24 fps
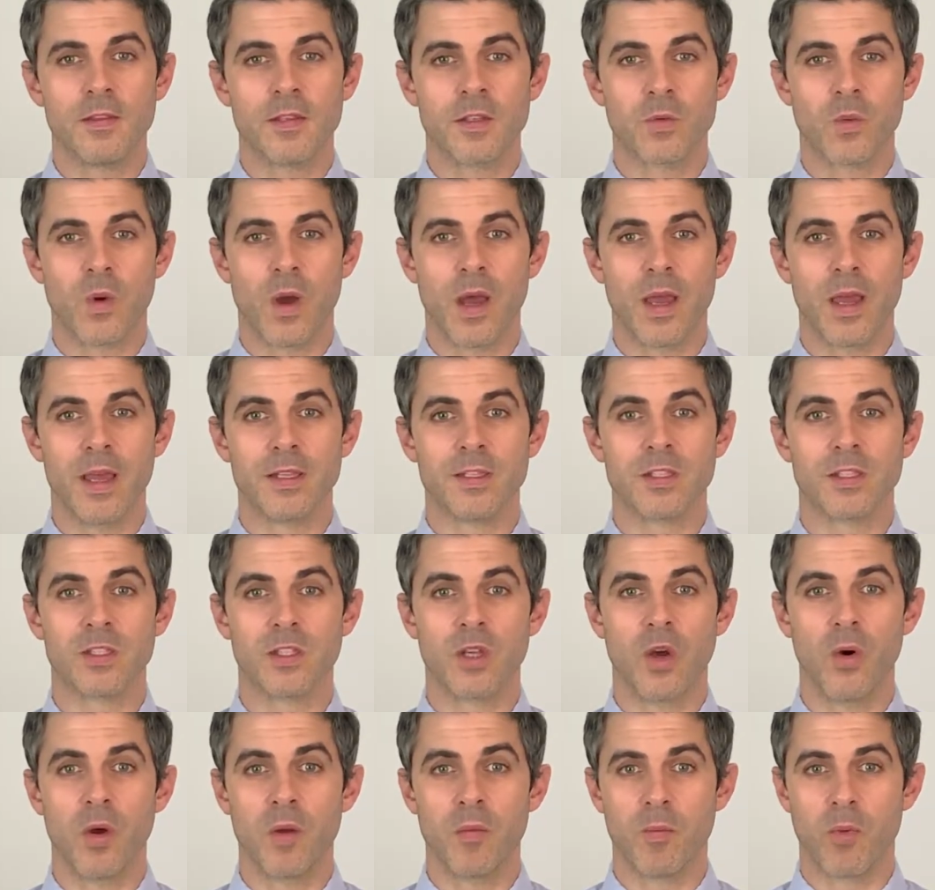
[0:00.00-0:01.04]
is why it's
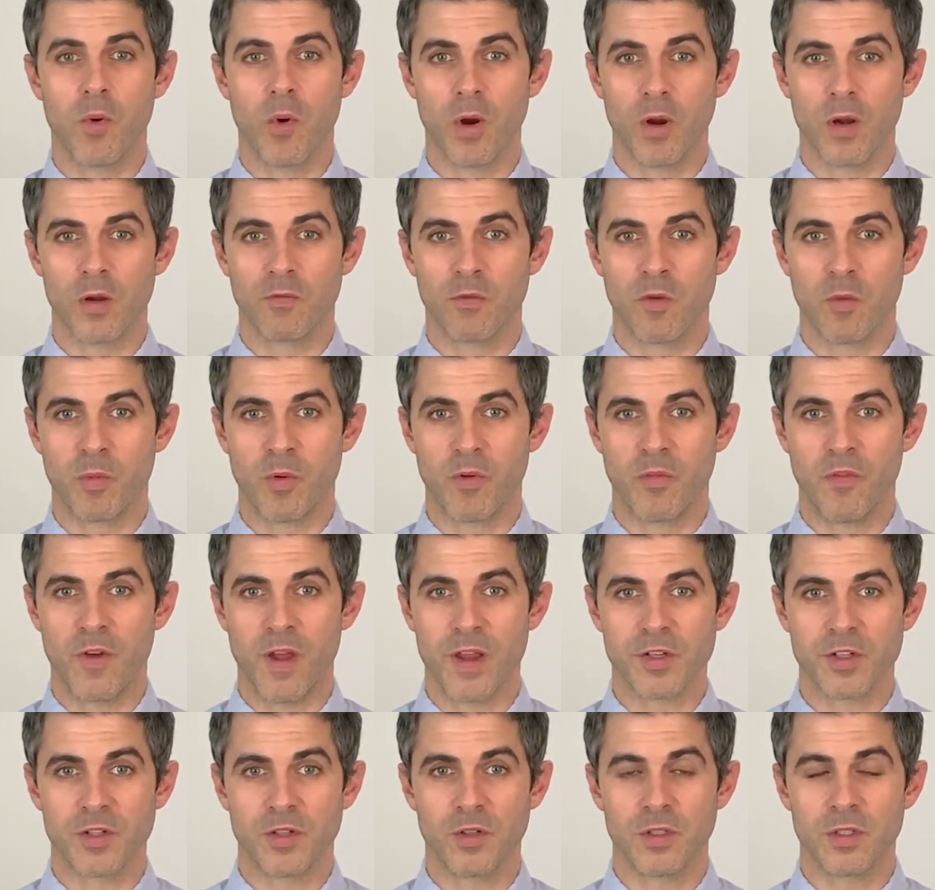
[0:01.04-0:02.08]
so important for
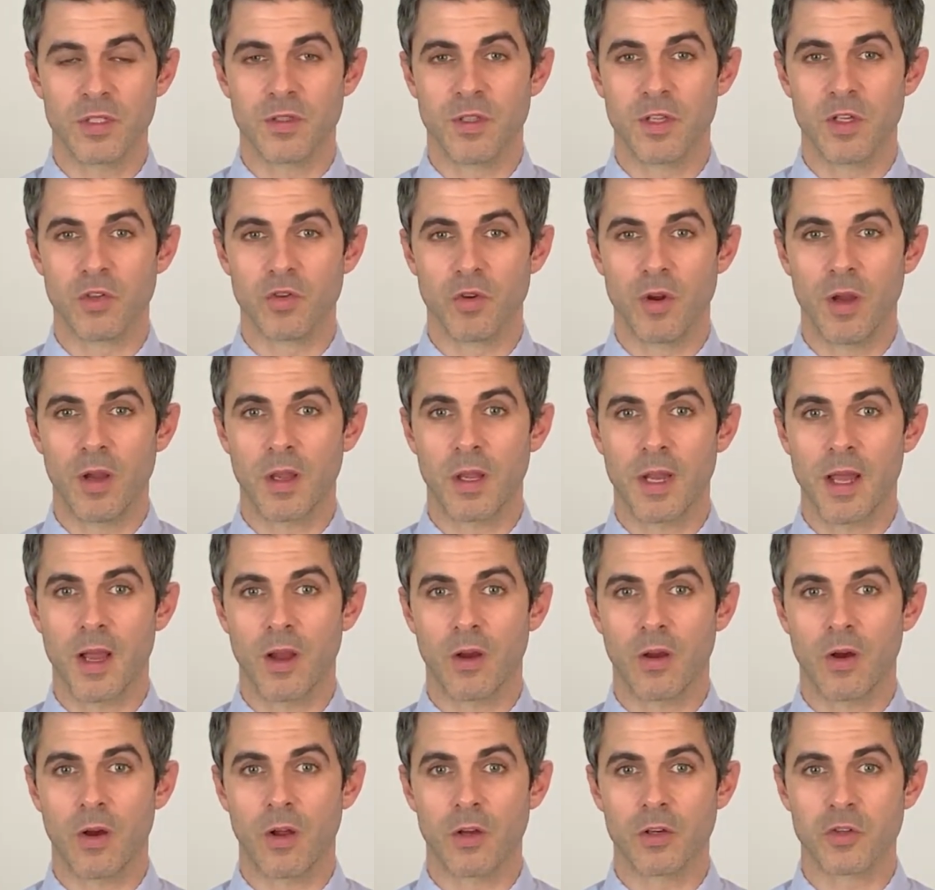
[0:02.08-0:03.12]
professionals in the drug and
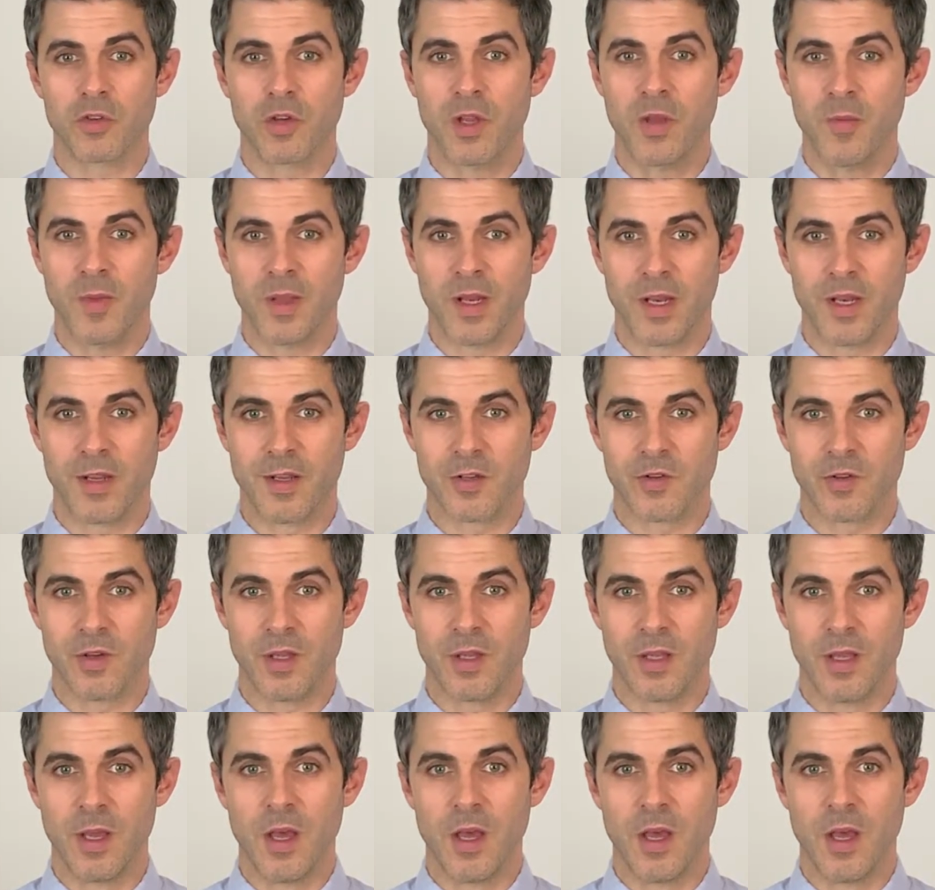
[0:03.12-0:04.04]
alcohol treatment industry